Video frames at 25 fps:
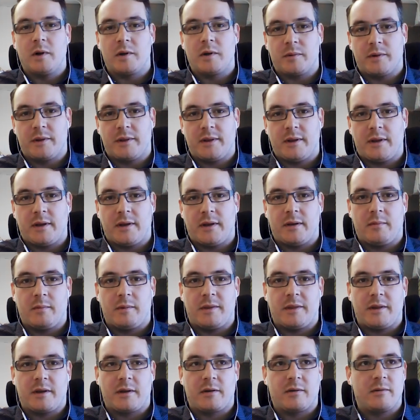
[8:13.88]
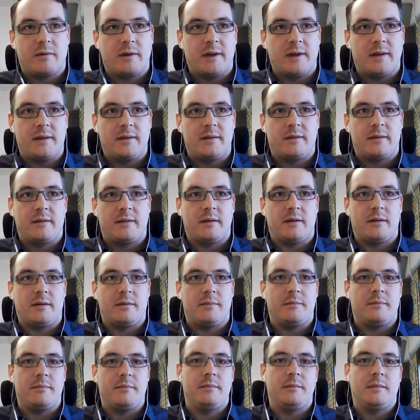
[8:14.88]
worked with the with the Koreans
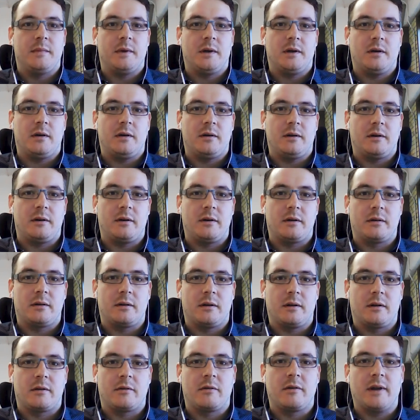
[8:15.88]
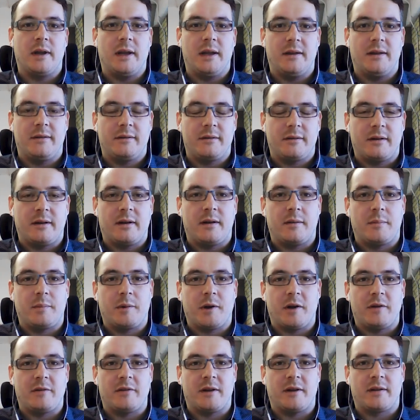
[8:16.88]
um, on our our Cree East
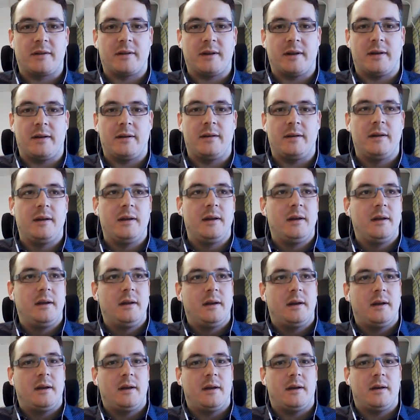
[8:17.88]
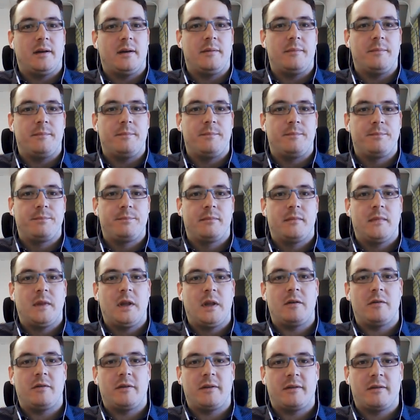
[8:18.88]
uh, project, and Um,
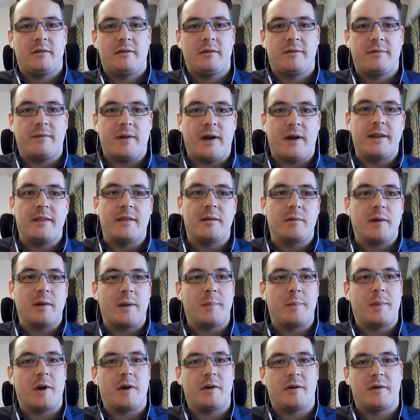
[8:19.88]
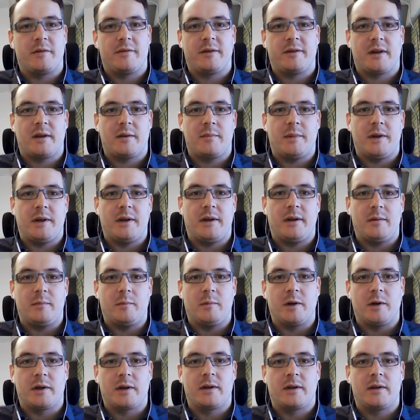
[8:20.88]
you know, just, just finding the right partners to commit
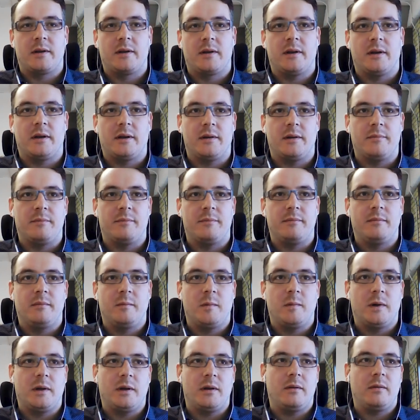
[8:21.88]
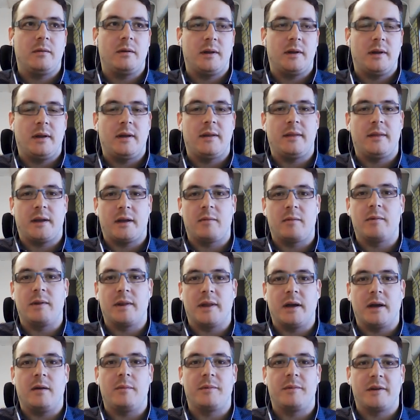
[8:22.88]
and work. Um, we, I think it
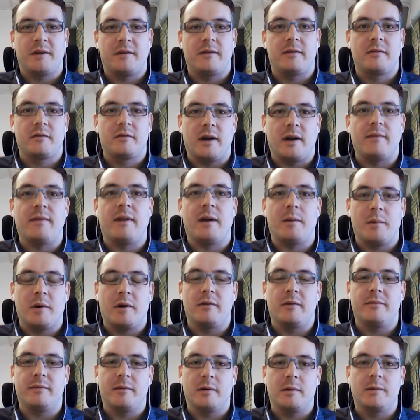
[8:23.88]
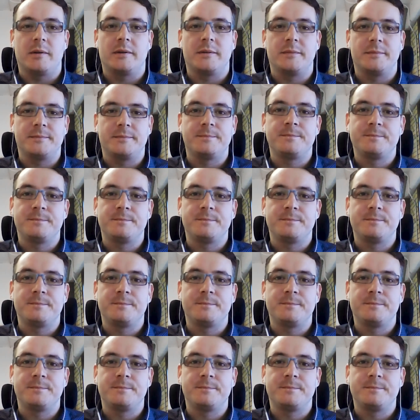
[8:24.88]
really helps us drive that model forward.